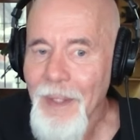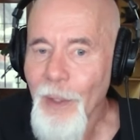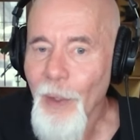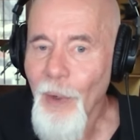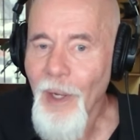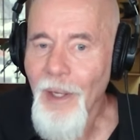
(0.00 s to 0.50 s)
You
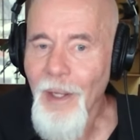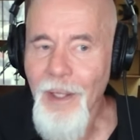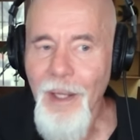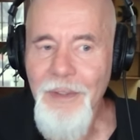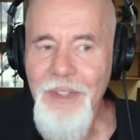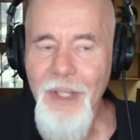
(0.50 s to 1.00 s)
know,
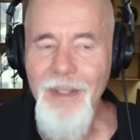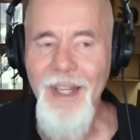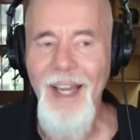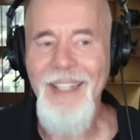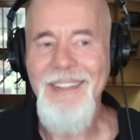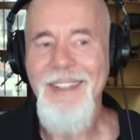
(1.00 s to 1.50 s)
I'll tell
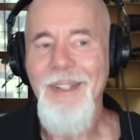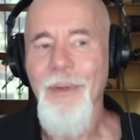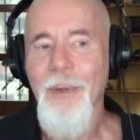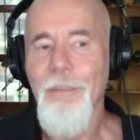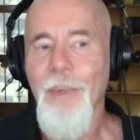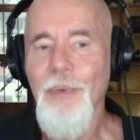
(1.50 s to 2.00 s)
guys, you know,
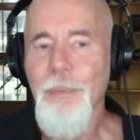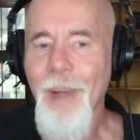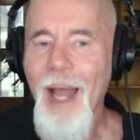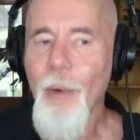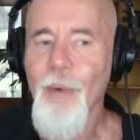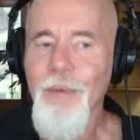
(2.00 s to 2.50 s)
the most
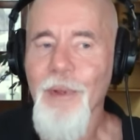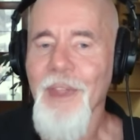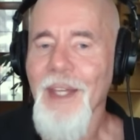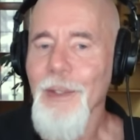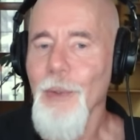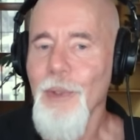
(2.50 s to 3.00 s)
powerful
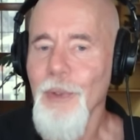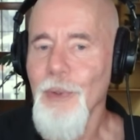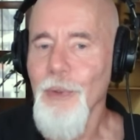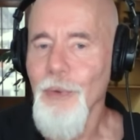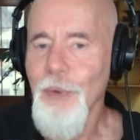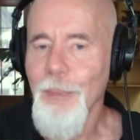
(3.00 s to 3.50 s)
thing you can
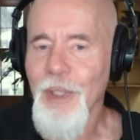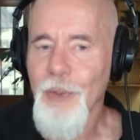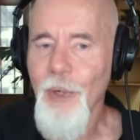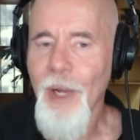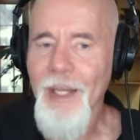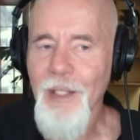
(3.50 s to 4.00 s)
do to be
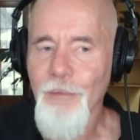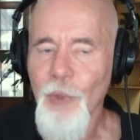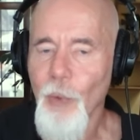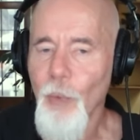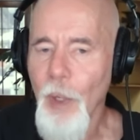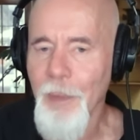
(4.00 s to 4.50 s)
attractive to a
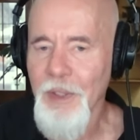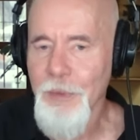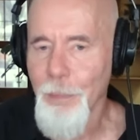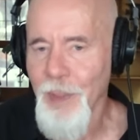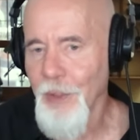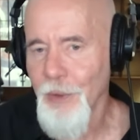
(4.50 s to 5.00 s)
woman is
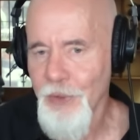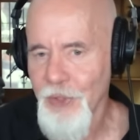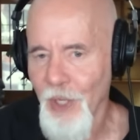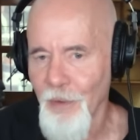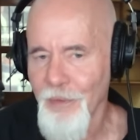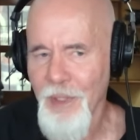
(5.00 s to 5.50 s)
be
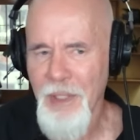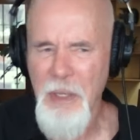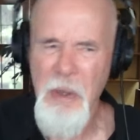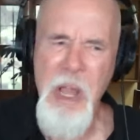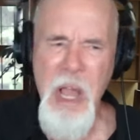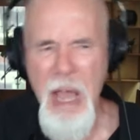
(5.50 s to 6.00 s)
yourself. And you
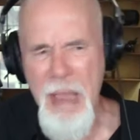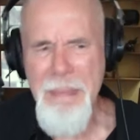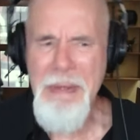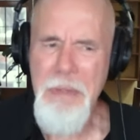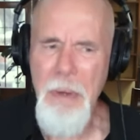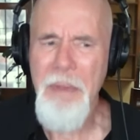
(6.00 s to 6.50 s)
go, I've
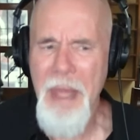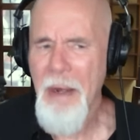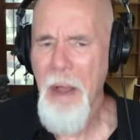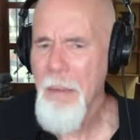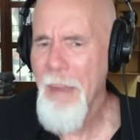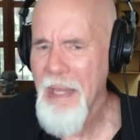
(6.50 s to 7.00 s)
been told that
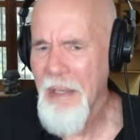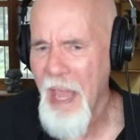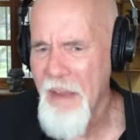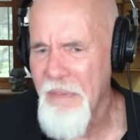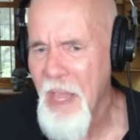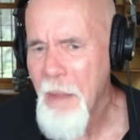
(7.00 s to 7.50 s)
all my
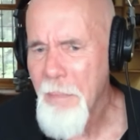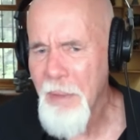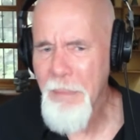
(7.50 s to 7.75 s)
life, but